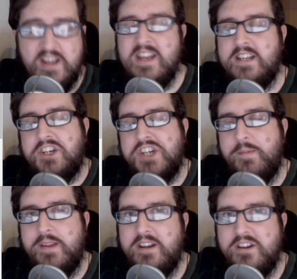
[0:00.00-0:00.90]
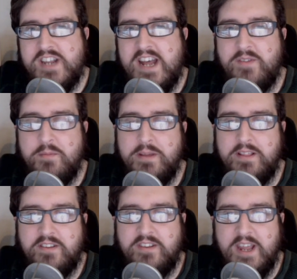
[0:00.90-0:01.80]
It's a shame they didn't just have them be
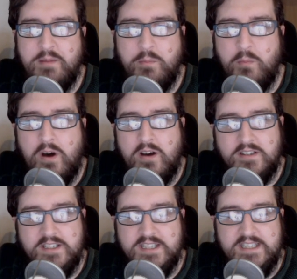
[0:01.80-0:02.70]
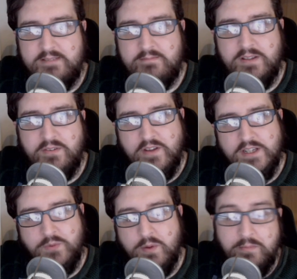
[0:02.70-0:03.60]
the same wargs as the
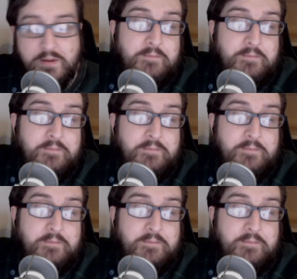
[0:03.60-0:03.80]
first one, but,